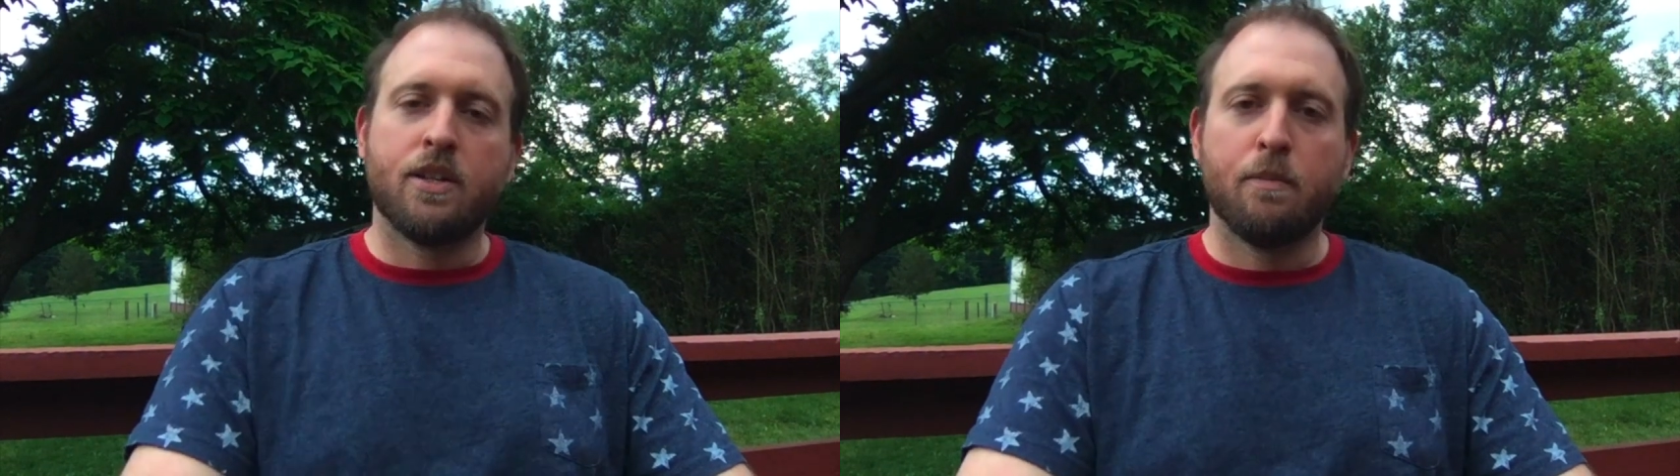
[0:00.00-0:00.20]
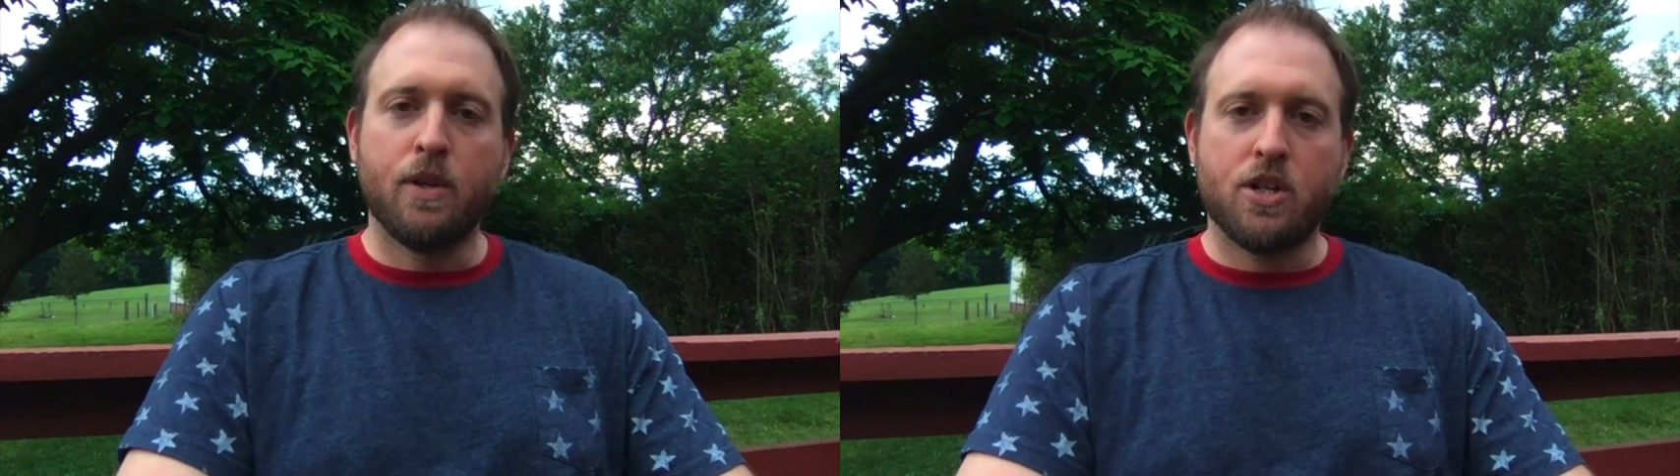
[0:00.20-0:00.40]

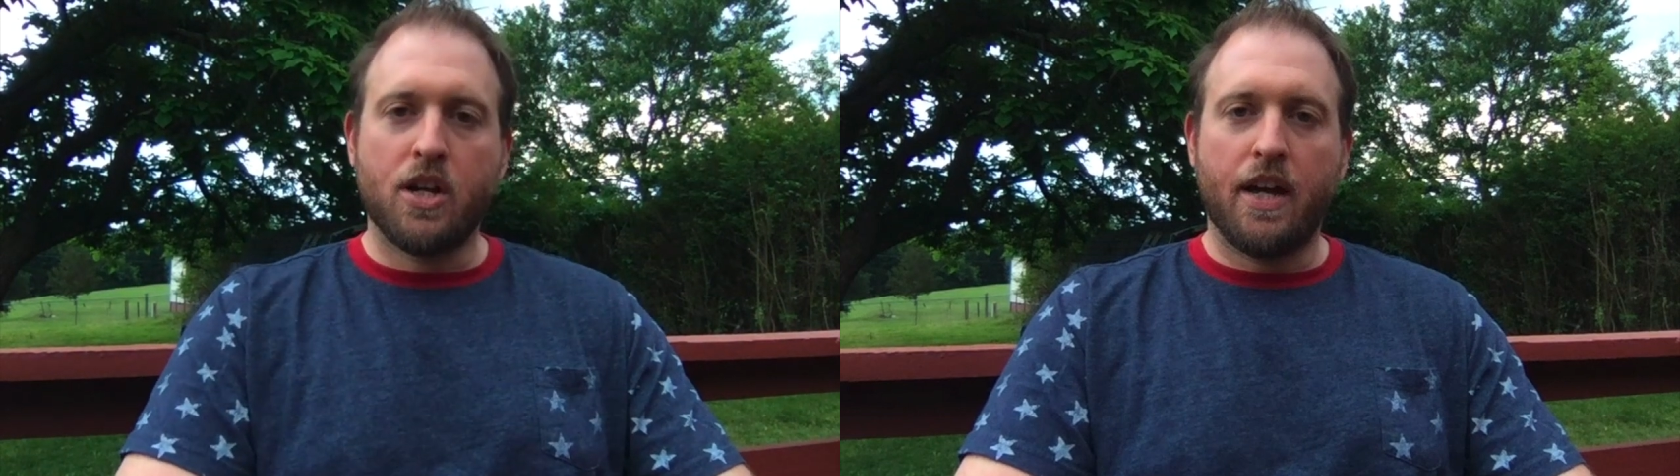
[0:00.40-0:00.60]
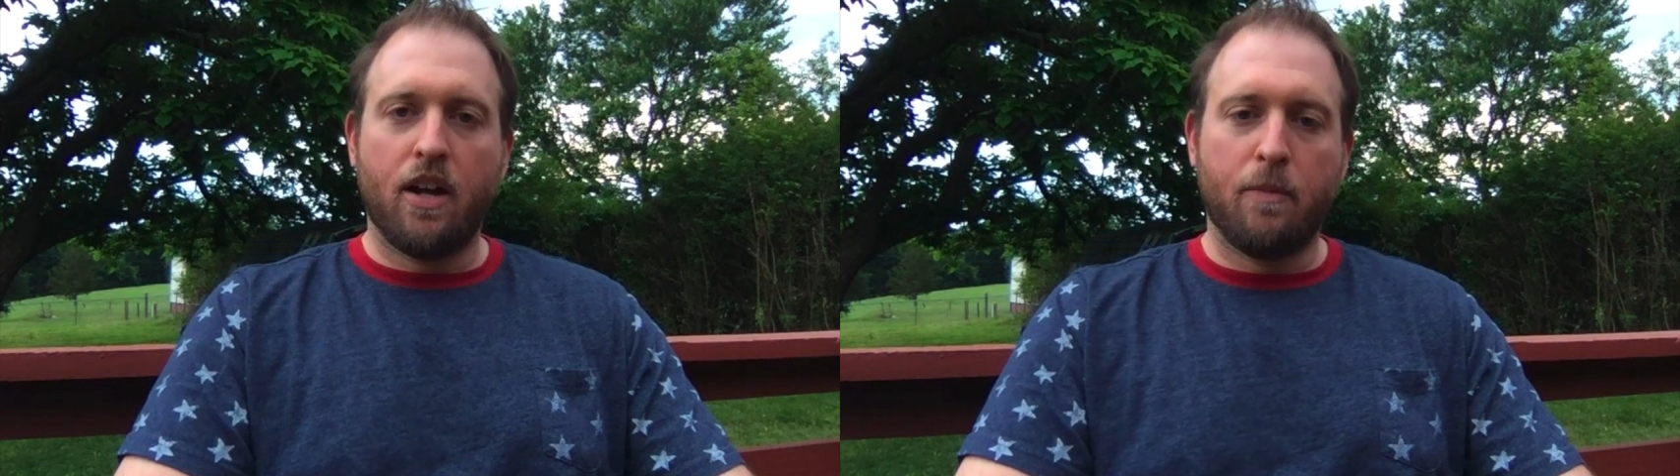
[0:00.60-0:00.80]
put a
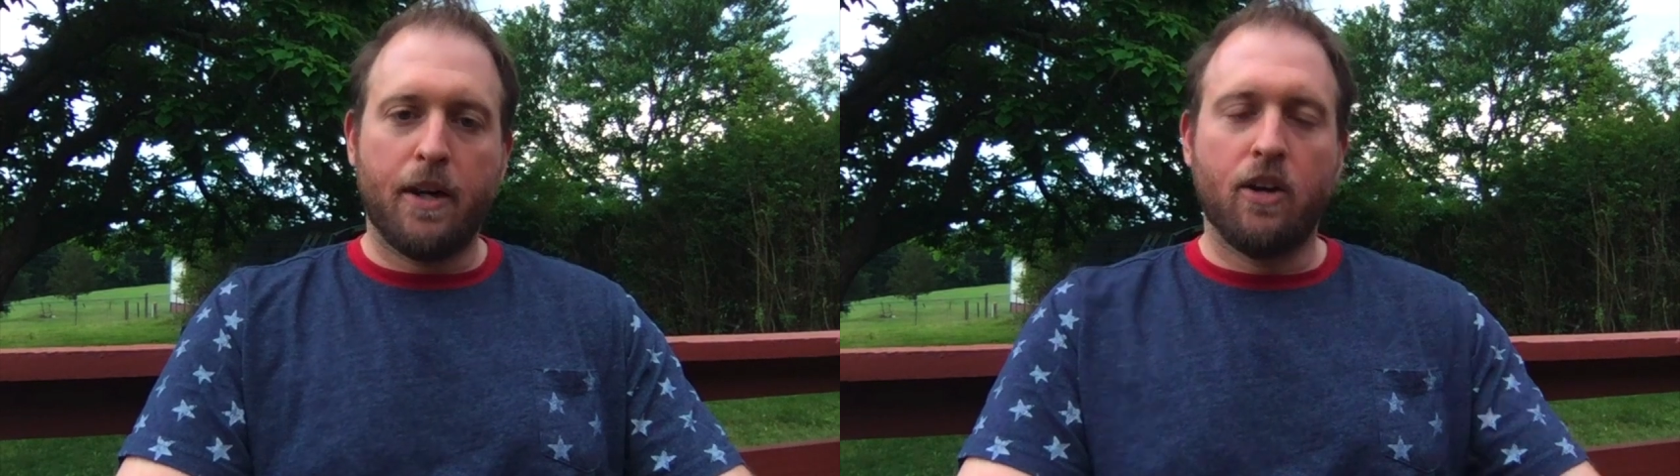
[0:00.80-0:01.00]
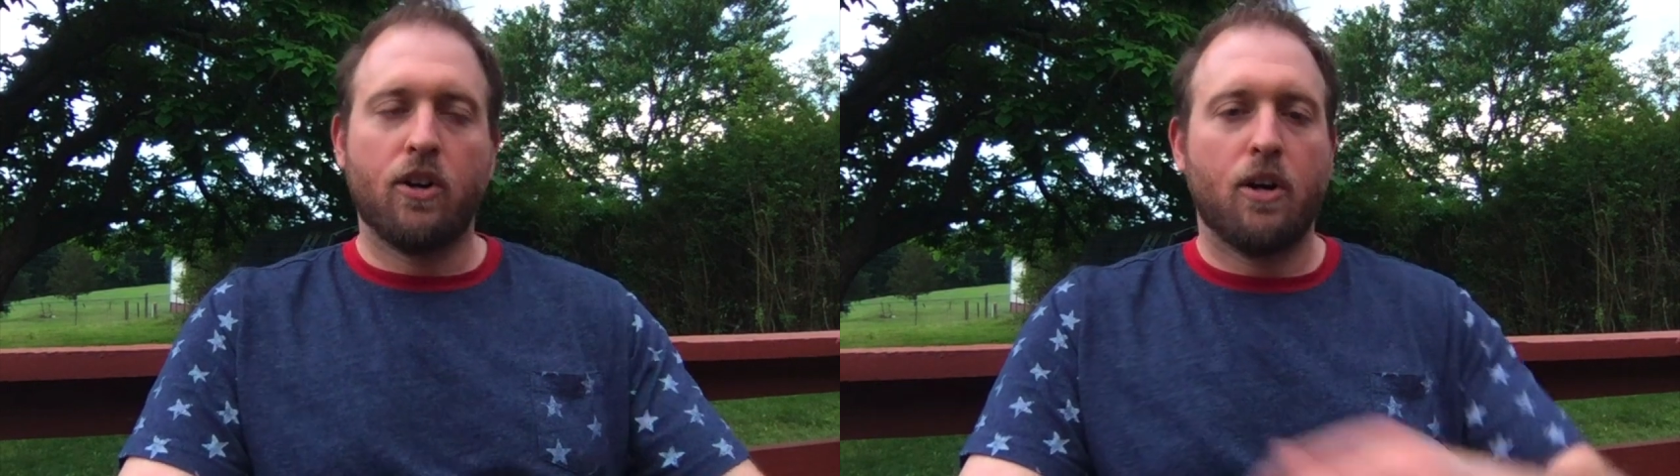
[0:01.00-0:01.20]
shot on my
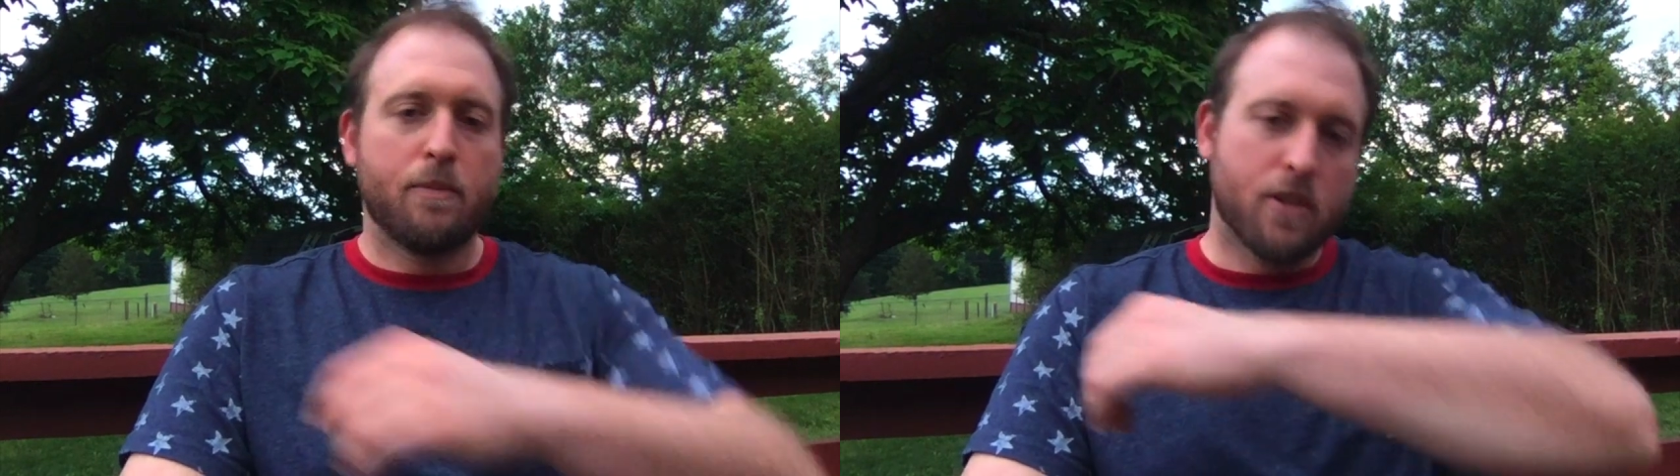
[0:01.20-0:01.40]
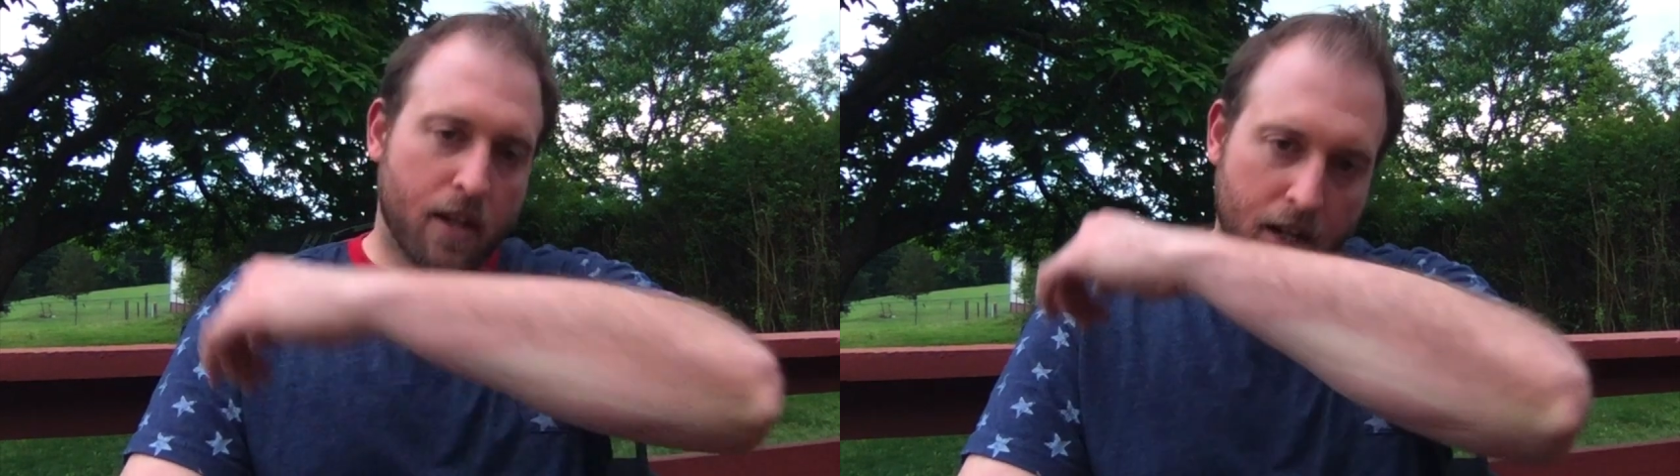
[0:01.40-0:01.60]
arm
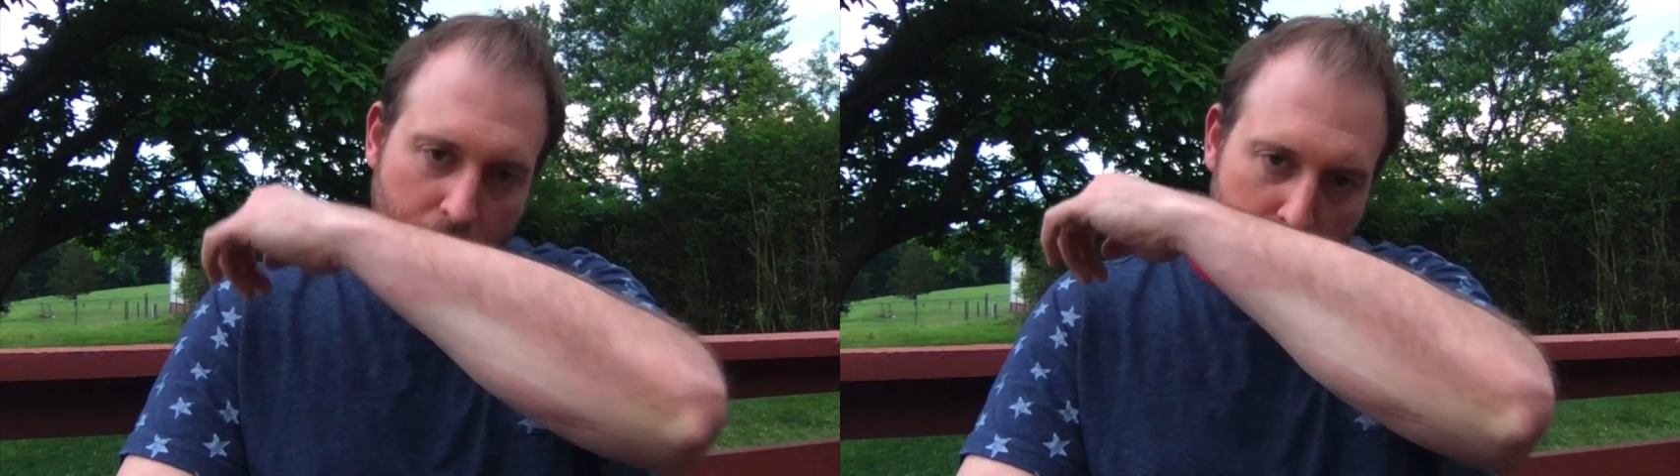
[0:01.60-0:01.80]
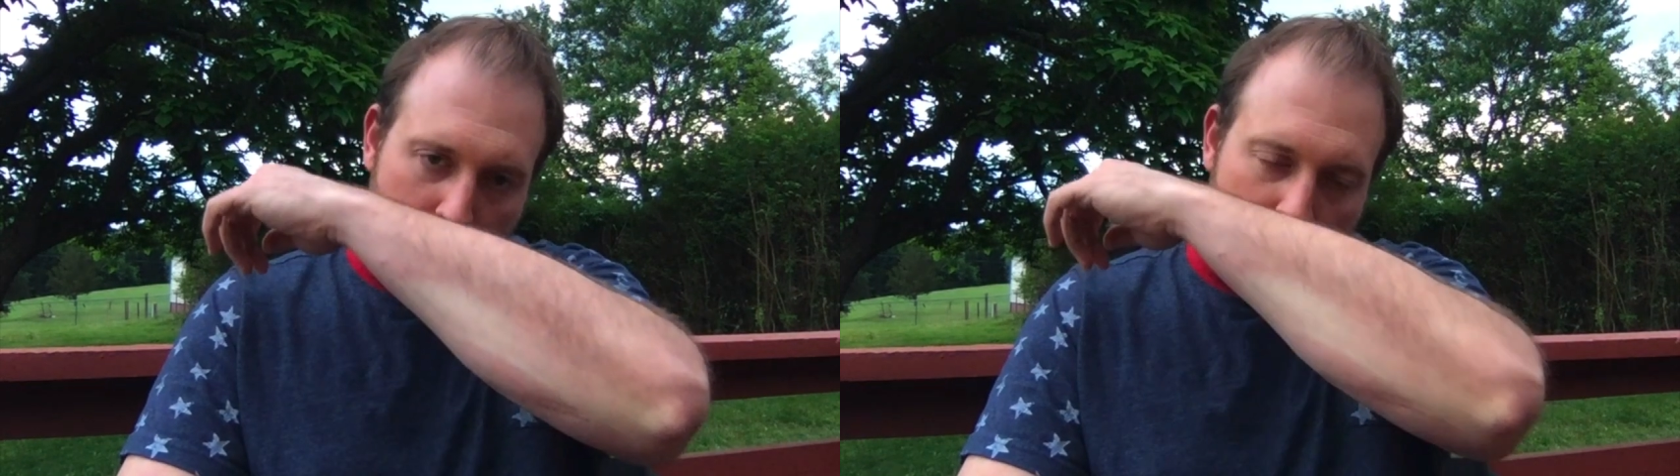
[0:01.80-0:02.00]
so that I
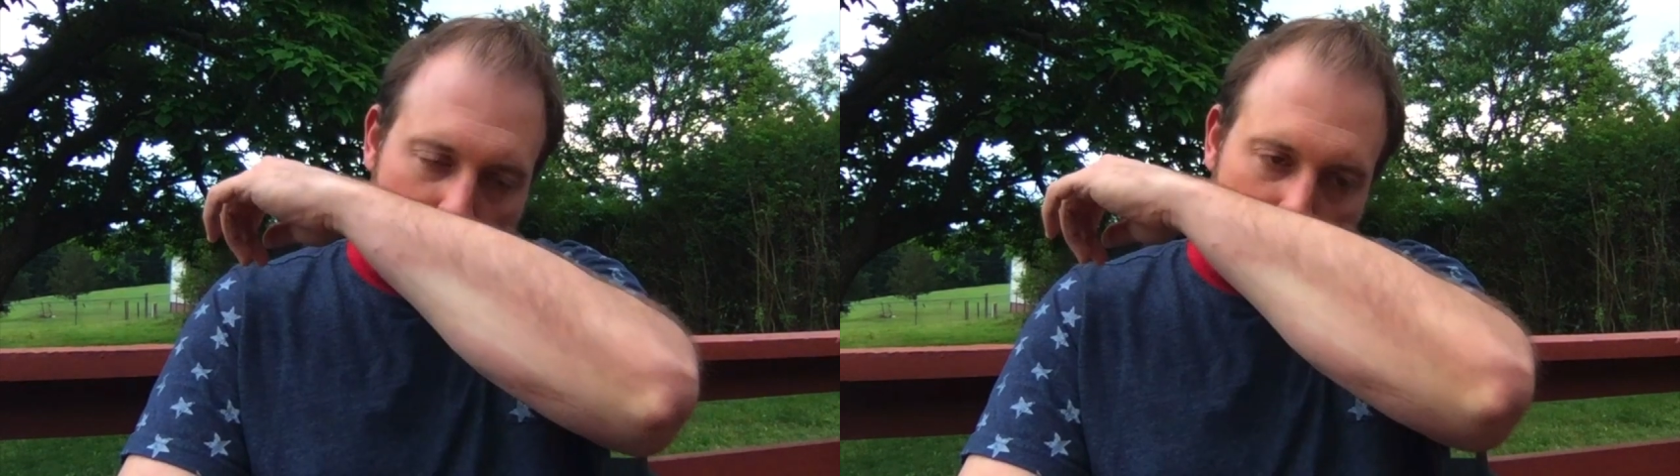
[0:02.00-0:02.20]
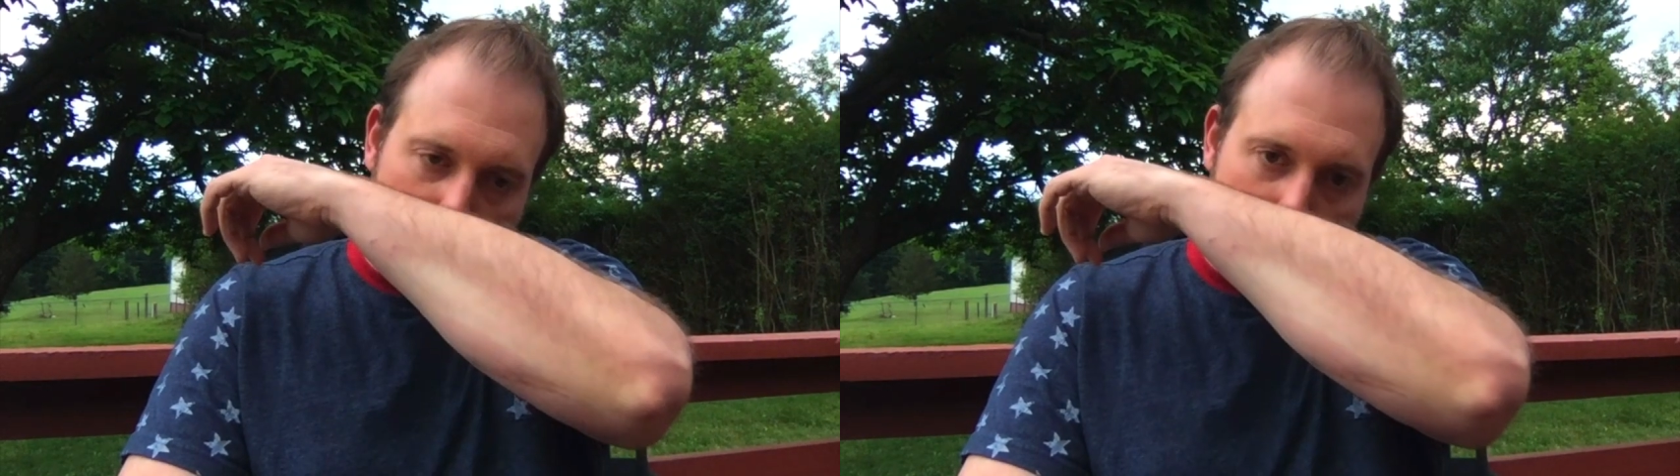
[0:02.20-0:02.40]
can
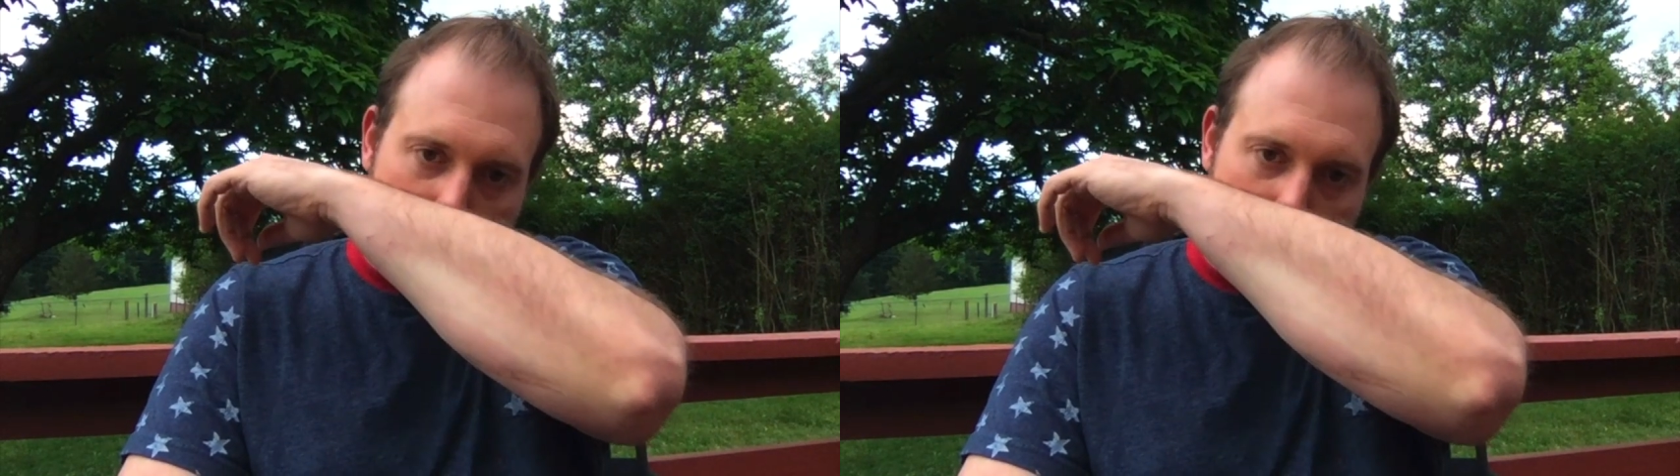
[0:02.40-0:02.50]
immediately